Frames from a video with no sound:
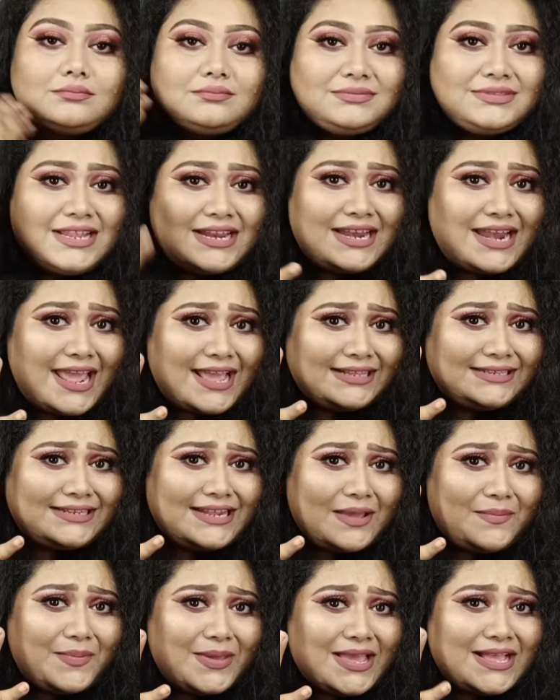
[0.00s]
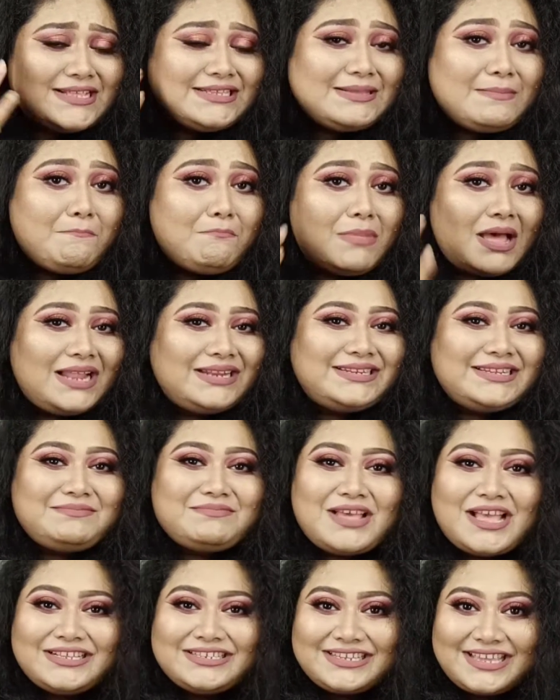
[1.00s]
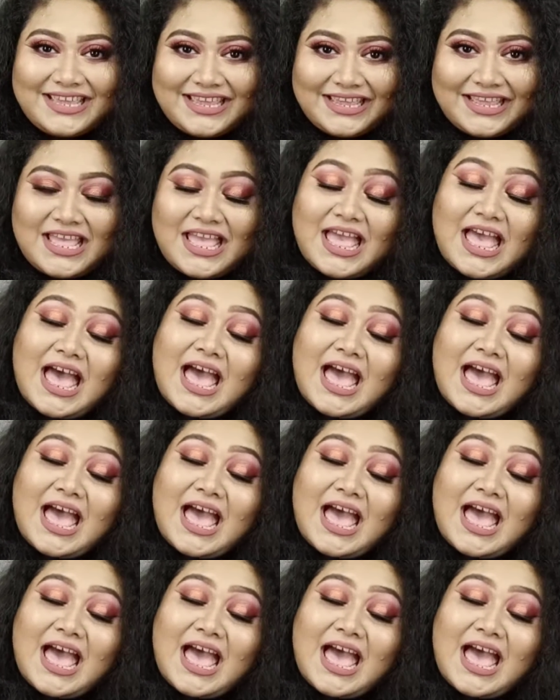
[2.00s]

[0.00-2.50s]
The next step is multi-masking.